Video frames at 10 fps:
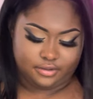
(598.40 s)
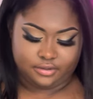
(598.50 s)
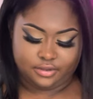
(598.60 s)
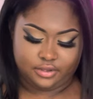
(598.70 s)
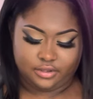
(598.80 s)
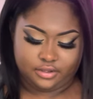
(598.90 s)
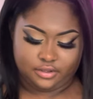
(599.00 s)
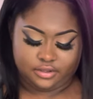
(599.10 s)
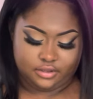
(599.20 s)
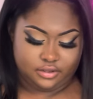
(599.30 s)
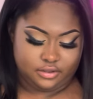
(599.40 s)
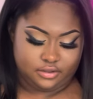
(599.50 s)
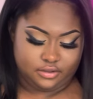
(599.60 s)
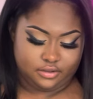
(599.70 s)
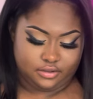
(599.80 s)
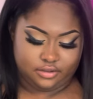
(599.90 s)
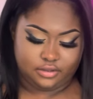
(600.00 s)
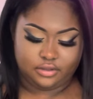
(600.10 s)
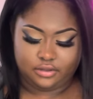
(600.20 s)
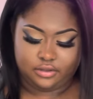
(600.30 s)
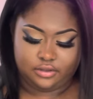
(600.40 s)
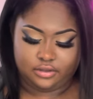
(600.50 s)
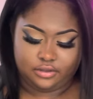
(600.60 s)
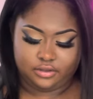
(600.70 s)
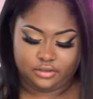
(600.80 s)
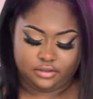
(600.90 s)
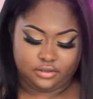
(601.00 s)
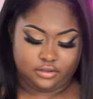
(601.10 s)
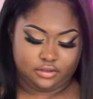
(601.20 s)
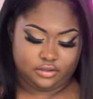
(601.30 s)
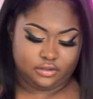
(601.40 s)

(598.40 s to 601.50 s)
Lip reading: (silence)